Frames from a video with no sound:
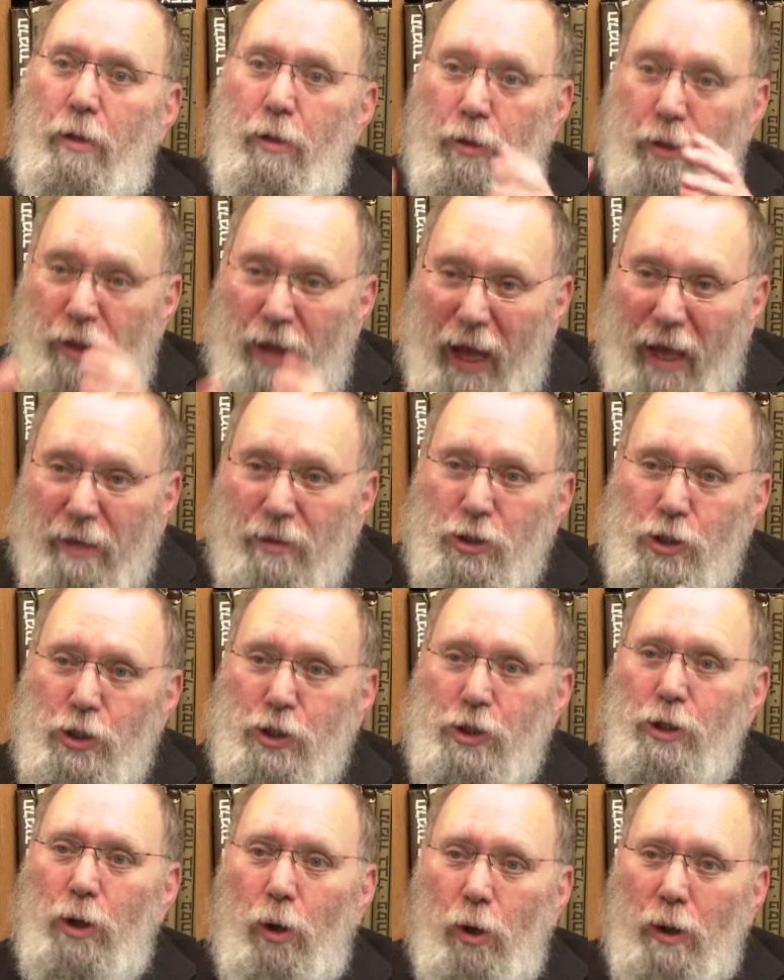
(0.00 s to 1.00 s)
That
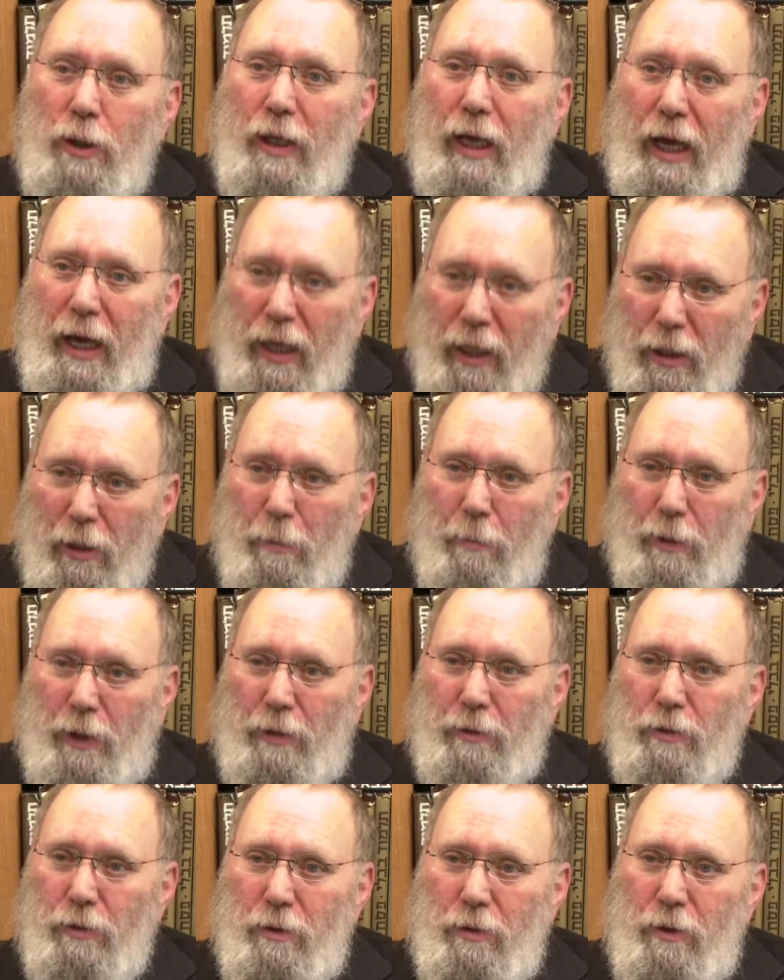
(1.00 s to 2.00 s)
soul
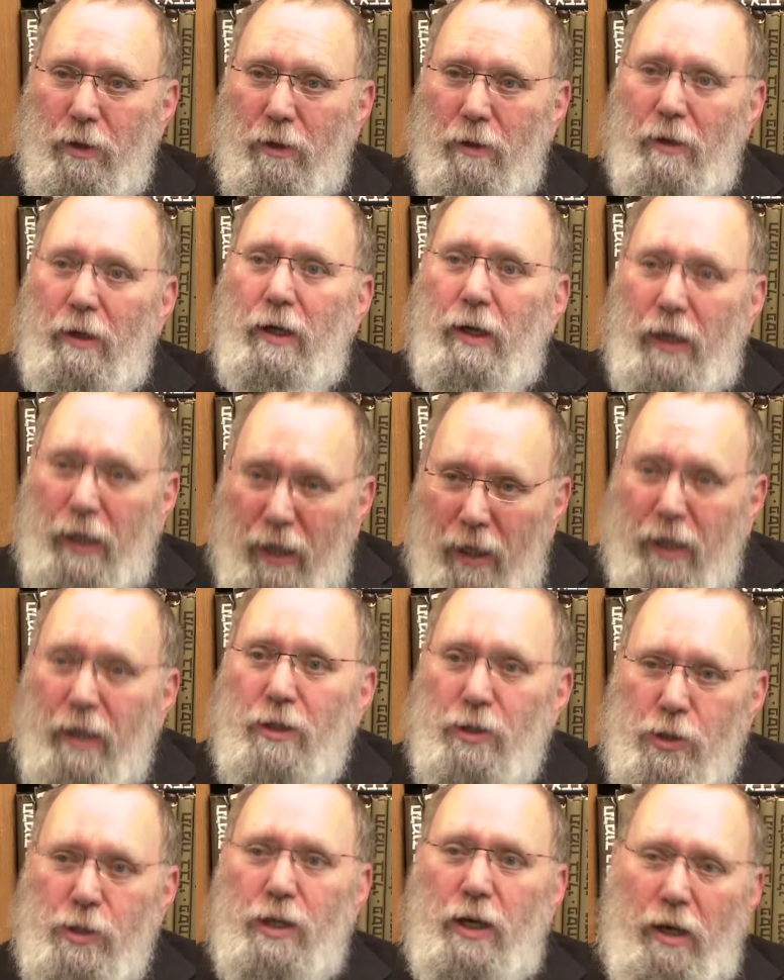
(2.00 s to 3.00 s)
element
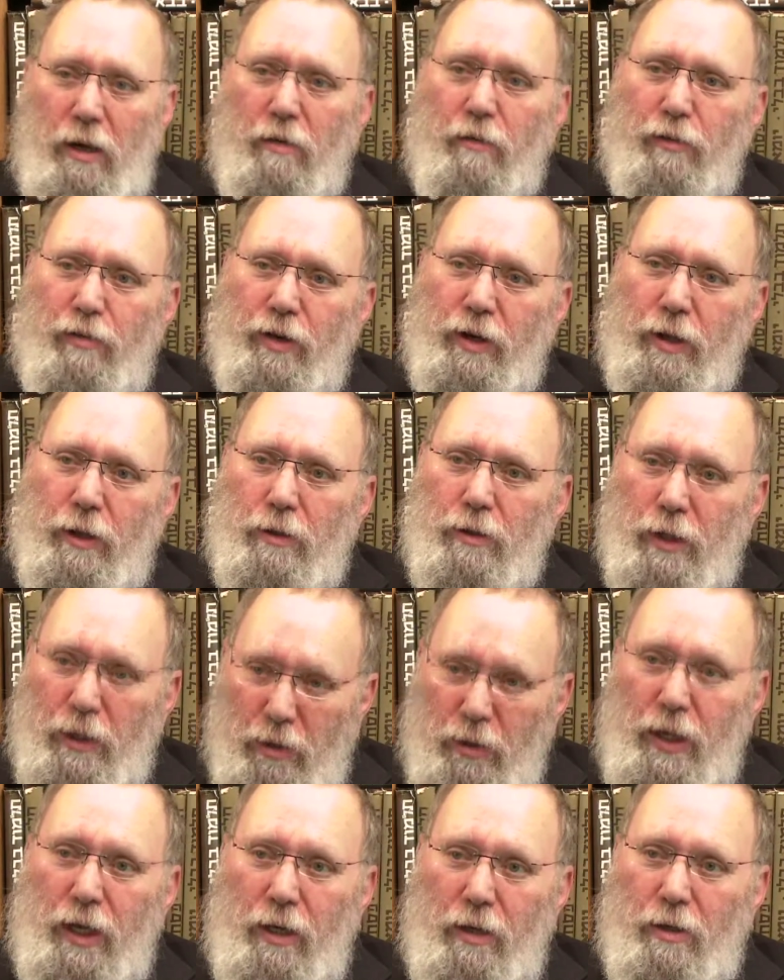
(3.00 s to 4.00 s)
is infinite,
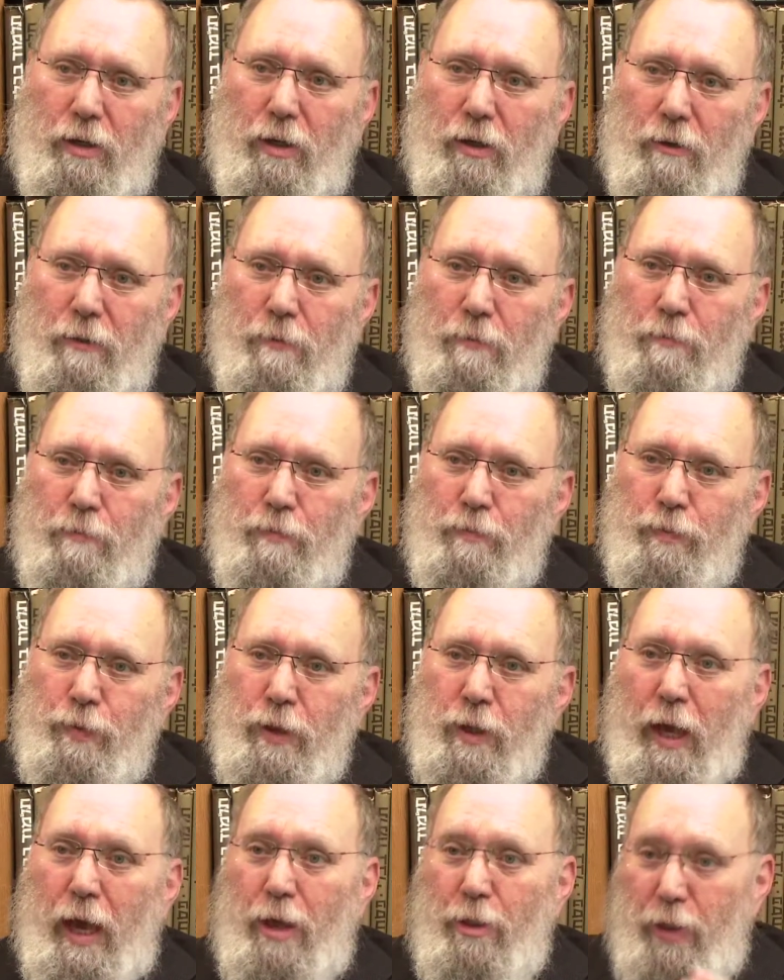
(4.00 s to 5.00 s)
indeed.
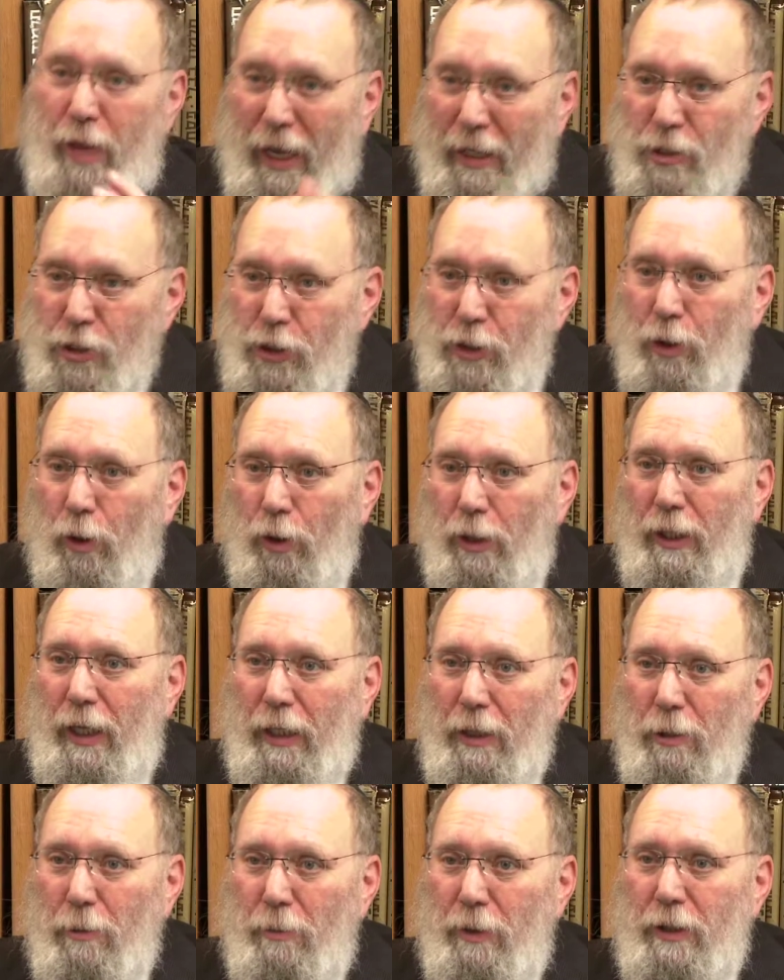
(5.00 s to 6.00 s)
And that soul
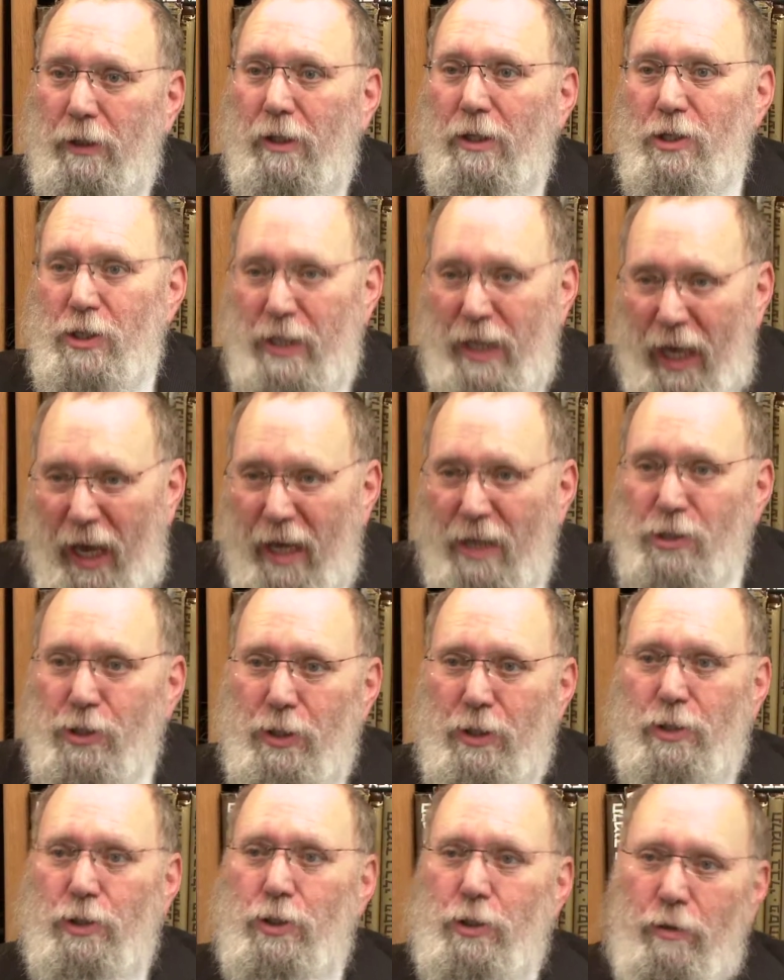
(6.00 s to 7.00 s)
element is the
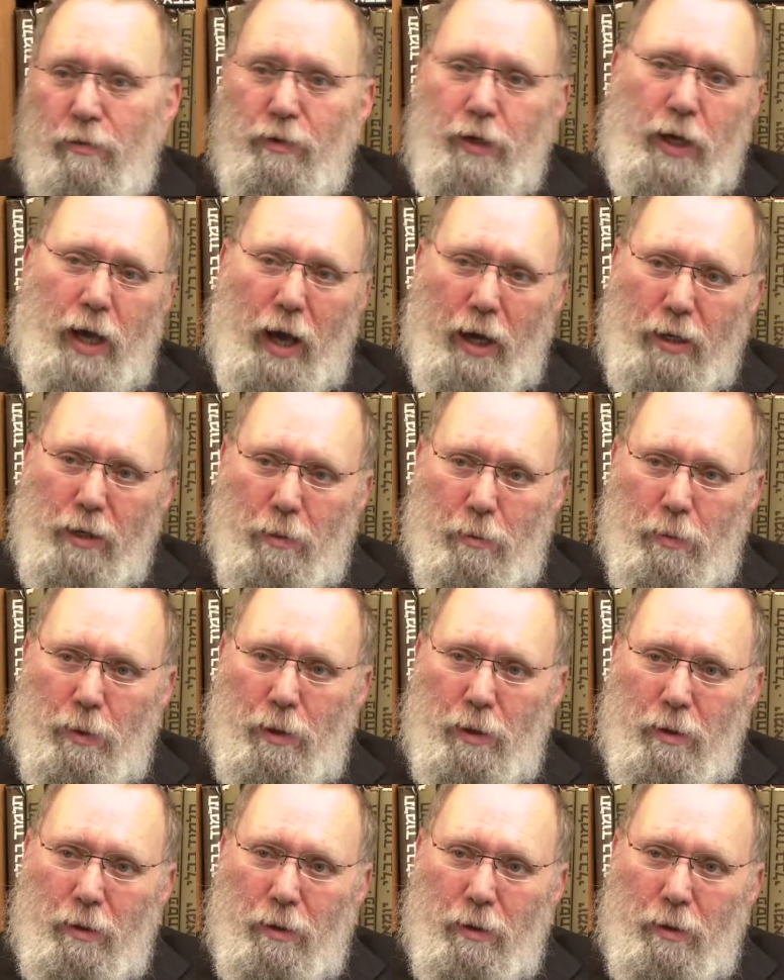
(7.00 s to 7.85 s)
essence of the item.